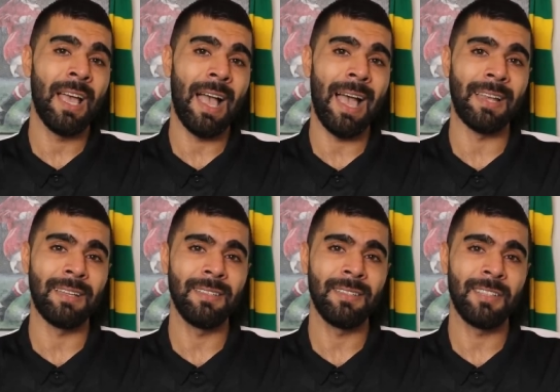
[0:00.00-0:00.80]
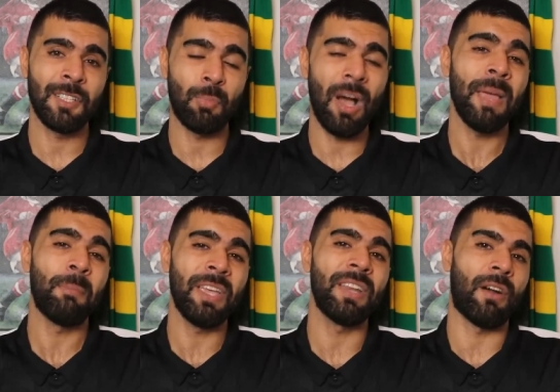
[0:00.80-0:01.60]
And despite it
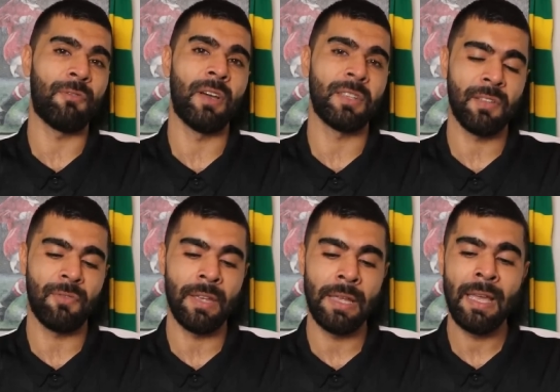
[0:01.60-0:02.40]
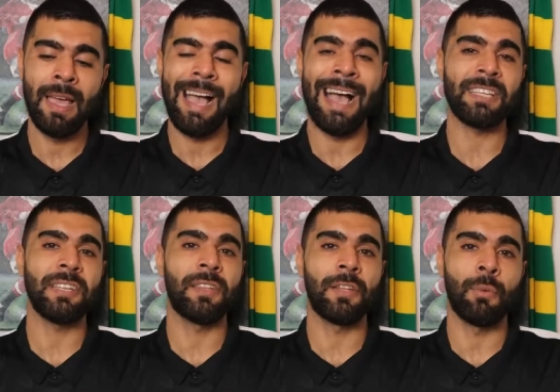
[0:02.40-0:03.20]
being our first defeat, I
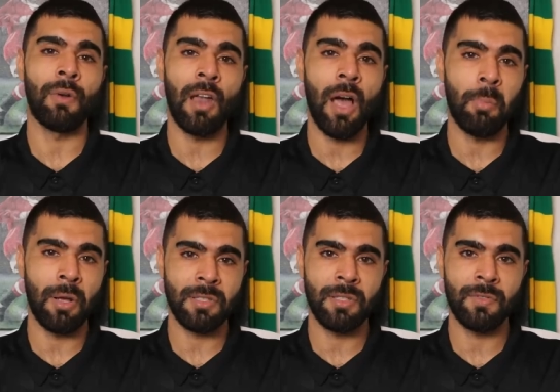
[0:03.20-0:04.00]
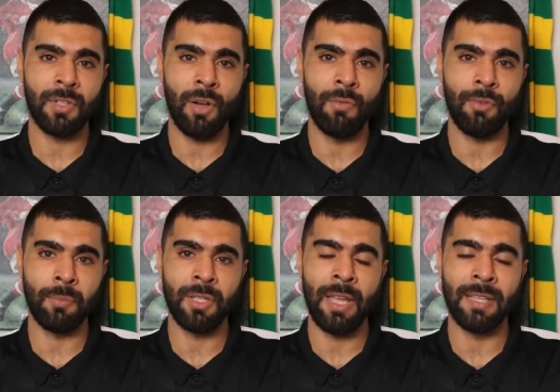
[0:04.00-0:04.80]
actually think there were a lot of positives to come from
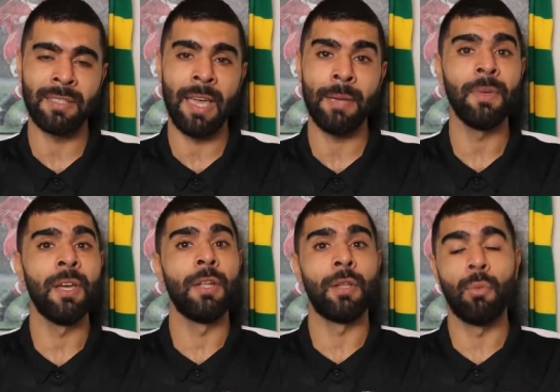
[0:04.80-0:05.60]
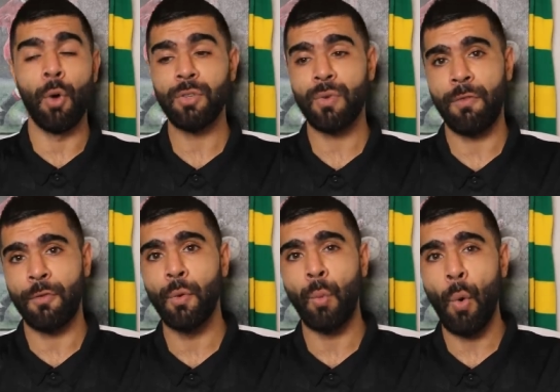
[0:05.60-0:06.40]
today's game. There were also a
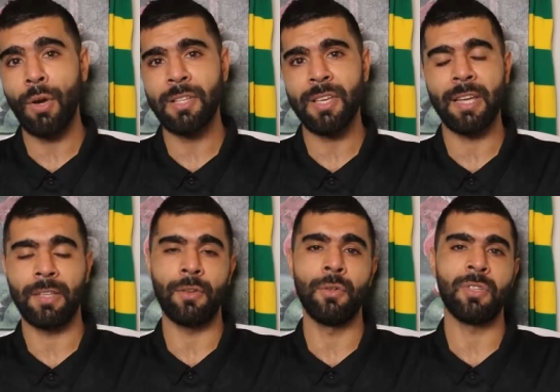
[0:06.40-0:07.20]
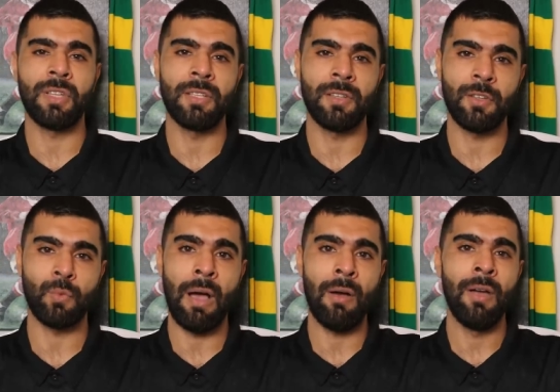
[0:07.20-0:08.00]
few warnings ahead of the new season as
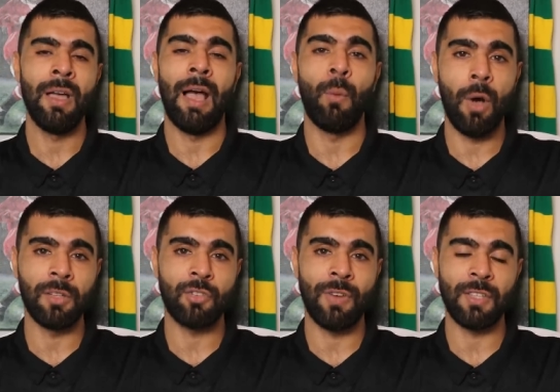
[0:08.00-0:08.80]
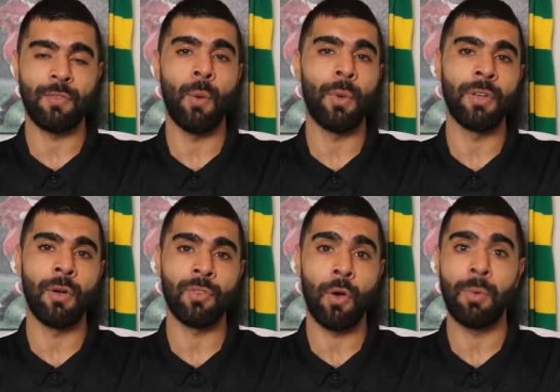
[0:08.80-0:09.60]
well. And while the transfer
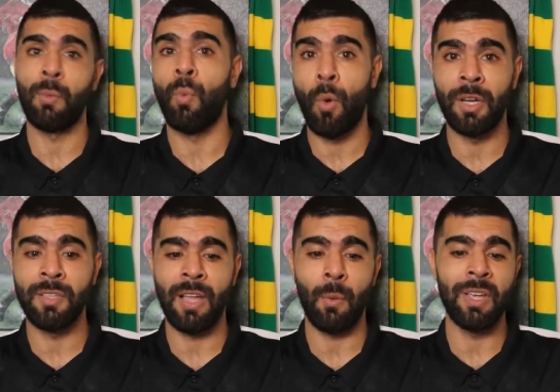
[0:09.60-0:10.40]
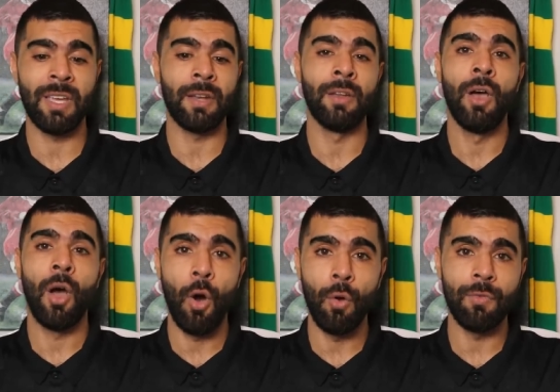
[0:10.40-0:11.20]
window's open, warnings that we can
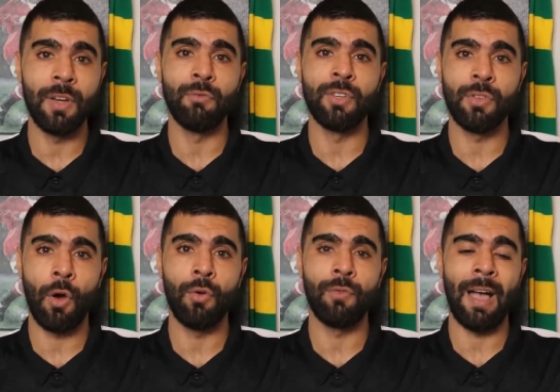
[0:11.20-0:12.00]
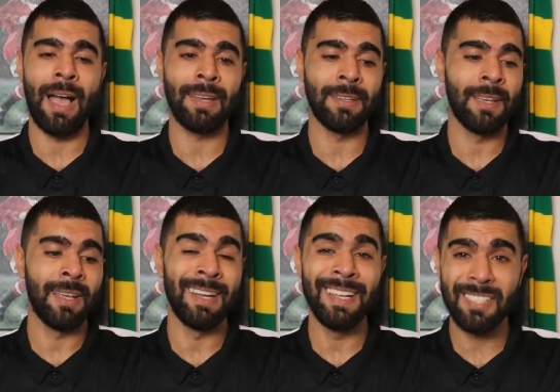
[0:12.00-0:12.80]
hopefully resolve and
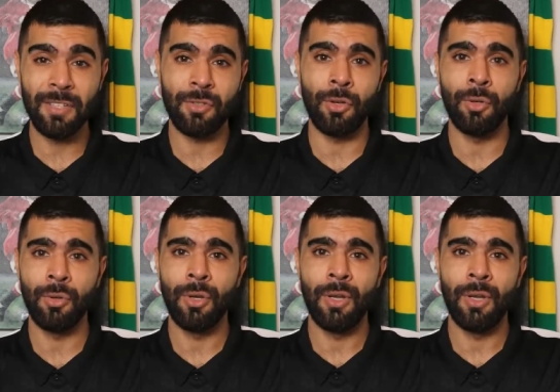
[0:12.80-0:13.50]
listen to